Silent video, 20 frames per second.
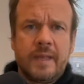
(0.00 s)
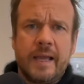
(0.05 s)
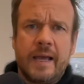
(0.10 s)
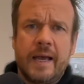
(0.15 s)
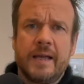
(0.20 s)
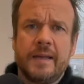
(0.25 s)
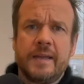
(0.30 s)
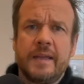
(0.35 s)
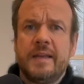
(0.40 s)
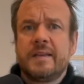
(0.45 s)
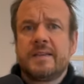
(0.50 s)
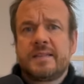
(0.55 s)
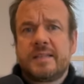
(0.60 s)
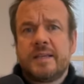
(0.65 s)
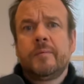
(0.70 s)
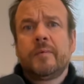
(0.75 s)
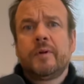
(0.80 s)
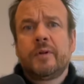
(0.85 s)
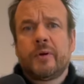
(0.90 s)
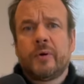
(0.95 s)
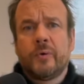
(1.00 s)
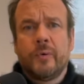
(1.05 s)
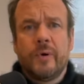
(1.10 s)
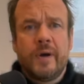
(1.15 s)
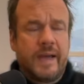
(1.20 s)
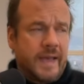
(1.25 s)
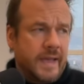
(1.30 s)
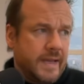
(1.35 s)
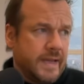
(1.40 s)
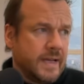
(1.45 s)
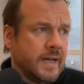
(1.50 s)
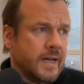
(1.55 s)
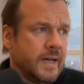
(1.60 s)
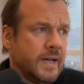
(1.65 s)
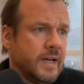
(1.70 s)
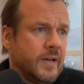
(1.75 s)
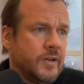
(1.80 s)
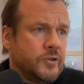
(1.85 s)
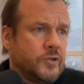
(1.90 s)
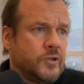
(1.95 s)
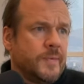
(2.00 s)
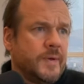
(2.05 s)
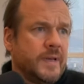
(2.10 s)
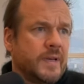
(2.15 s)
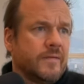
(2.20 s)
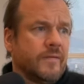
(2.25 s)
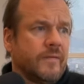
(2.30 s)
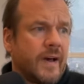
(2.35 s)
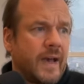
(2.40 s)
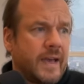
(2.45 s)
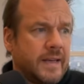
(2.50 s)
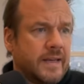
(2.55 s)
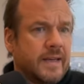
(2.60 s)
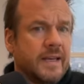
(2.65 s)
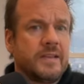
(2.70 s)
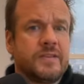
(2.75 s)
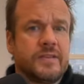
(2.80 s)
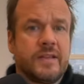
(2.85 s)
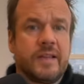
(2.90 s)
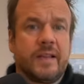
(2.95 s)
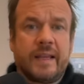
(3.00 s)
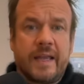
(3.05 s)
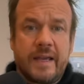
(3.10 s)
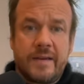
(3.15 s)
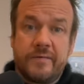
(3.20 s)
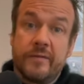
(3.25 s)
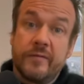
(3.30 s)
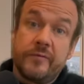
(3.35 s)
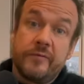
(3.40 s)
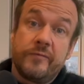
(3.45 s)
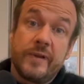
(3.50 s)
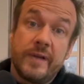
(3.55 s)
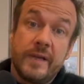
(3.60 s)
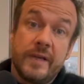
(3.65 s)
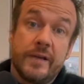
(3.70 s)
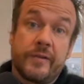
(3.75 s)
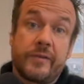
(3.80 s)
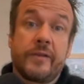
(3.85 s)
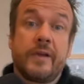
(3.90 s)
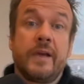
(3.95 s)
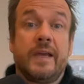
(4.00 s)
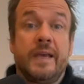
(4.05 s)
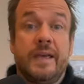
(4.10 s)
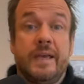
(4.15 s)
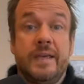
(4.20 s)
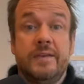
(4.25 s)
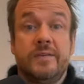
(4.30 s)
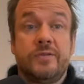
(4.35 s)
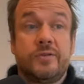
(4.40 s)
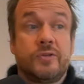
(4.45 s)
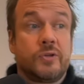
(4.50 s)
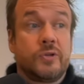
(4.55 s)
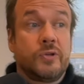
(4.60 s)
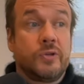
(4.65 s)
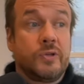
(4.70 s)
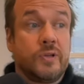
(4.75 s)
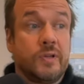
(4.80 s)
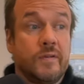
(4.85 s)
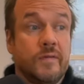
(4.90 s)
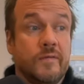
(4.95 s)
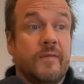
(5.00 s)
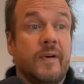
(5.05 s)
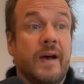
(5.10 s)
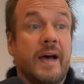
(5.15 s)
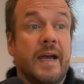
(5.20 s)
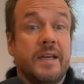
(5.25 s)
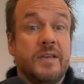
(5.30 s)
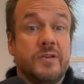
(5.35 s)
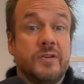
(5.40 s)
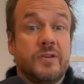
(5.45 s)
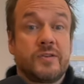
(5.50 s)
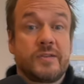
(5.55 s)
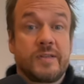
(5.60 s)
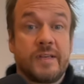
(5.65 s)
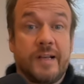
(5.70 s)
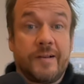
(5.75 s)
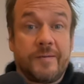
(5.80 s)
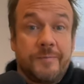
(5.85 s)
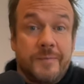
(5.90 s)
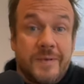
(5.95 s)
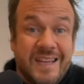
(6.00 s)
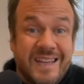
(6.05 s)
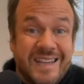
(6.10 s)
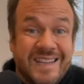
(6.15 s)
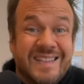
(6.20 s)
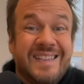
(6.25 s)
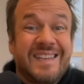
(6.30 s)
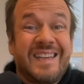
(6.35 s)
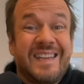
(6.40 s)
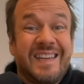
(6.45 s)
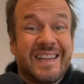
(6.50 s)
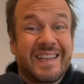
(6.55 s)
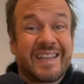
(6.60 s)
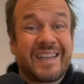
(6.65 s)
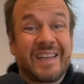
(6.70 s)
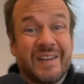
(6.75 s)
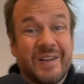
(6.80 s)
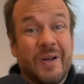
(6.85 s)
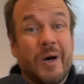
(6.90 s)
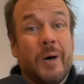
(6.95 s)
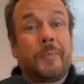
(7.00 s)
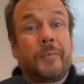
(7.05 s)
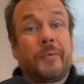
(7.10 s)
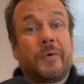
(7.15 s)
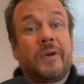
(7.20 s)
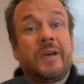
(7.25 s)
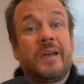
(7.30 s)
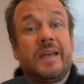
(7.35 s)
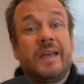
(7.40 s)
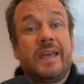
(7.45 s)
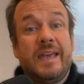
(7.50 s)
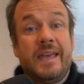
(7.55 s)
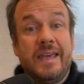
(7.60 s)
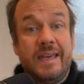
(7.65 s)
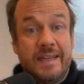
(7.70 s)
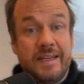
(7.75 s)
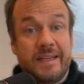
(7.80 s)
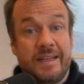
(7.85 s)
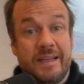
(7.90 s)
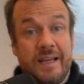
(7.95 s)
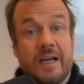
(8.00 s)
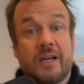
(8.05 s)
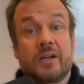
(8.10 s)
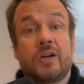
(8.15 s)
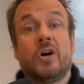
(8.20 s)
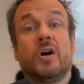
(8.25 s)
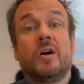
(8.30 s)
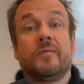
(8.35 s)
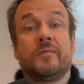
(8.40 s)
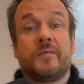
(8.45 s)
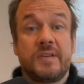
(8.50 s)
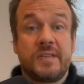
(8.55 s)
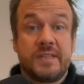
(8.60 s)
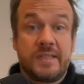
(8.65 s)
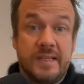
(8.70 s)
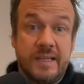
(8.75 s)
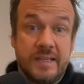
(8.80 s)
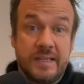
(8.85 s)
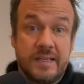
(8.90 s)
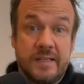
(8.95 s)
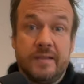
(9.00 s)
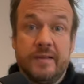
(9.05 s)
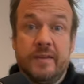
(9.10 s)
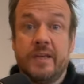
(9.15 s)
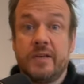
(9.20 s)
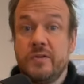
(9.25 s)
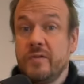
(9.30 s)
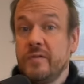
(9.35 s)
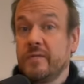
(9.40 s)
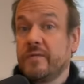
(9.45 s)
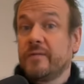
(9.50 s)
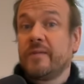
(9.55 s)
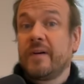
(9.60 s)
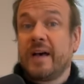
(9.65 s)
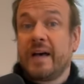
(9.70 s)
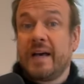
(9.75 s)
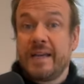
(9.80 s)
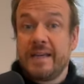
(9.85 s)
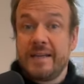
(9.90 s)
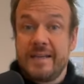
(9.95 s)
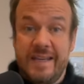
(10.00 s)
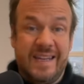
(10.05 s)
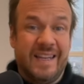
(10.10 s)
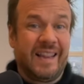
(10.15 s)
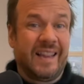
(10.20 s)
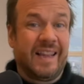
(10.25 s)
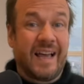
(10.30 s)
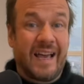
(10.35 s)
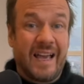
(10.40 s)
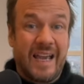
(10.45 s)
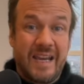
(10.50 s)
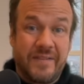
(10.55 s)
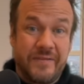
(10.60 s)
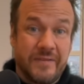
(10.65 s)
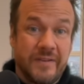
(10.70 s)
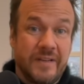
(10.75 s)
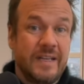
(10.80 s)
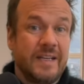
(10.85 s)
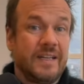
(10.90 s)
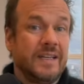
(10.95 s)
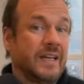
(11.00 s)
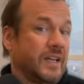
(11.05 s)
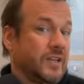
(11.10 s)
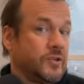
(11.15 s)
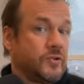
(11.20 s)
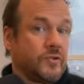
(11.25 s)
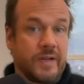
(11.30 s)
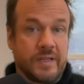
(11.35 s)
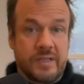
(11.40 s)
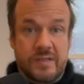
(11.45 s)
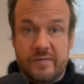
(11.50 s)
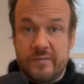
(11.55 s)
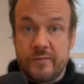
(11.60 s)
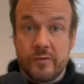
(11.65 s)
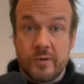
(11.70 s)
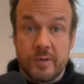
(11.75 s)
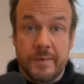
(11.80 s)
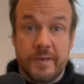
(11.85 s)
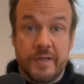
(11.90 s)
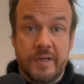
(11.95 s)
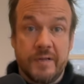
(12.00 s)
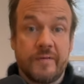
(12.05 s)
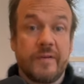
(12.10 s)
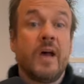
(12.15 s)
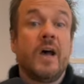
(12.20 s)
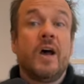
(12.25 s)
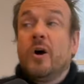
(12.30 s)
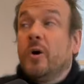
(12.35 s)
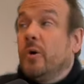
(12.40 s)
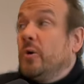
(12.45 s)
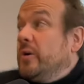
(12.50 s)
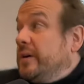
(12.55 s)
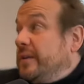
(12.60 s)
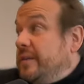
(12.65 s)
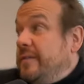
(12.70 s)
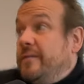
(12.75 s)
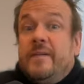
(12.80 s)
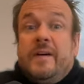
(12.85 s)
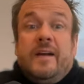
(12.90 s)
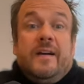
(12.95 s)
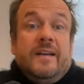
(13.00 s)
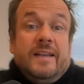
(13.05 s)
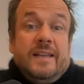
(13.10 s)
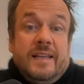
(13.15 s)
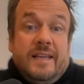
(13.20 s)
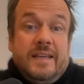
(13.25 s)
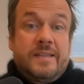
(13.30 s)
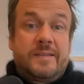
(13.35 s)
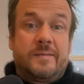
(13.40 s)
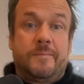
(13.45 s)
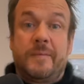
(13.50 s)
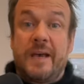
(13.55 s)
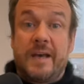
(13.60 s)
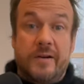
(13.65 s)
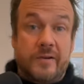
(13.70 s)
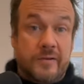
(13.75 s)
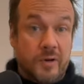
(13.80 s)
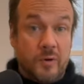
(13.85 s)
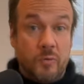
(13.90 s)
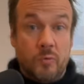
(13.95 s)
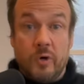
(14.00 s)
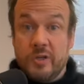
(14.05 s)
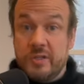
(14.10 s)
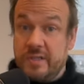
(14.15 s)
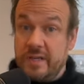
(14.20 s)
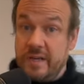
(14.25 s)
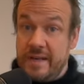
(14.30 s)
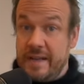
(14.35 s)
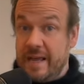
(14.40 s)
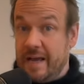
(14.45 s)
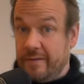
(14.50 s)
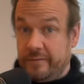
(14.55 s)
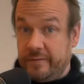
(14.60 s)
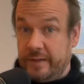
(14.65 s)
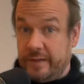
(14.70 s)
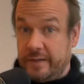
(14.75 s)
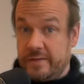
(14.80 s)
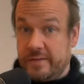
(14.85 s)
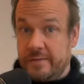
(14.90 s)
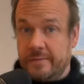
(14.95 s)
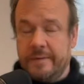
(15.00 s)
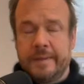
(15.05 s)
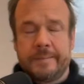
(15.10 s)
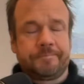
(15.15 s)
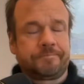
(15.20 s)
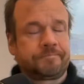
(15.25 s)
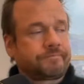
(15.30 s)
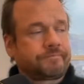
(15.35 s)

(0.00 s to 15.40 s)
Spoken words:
And in a similar way, to be invited into the life of faith is to find yourself being taken up in a conversation that you find enlivening and transformative, or at the very least, better than watching Netflix, right?